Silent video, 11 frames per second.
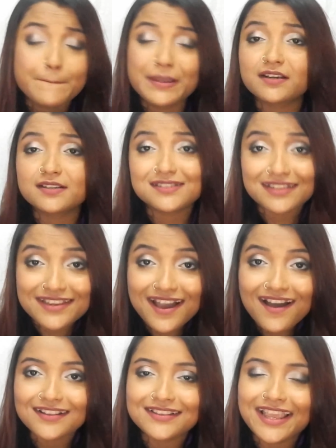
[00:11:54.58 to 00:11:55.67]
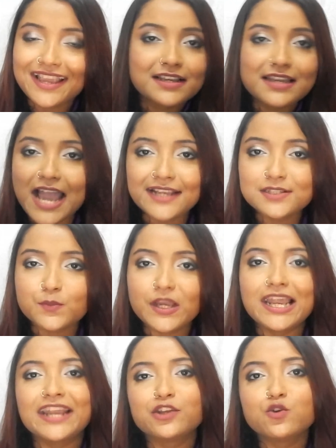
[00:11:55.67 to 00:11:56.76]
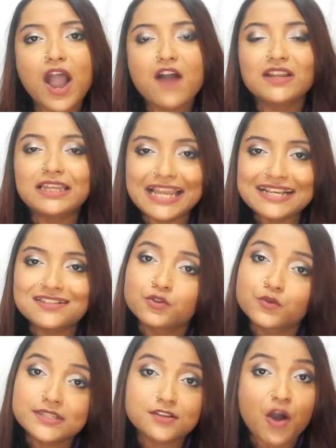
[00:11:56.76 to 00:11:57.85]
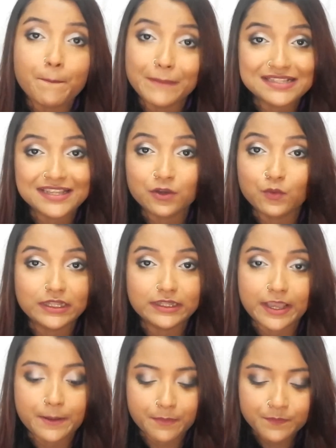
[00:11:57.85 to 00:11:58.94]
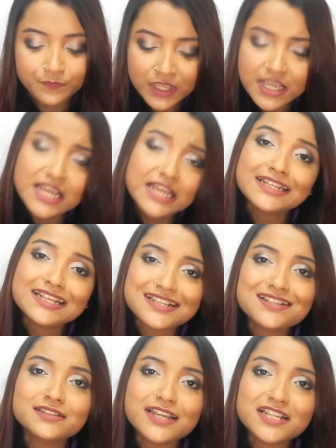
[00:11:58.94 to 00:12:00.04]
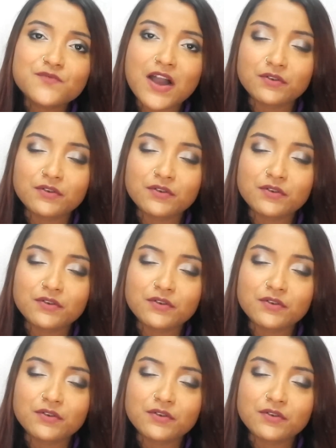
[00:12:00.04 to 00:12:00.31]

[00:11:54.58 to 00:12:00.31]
because yeah, they glides well and you have a less risk of messing with them. This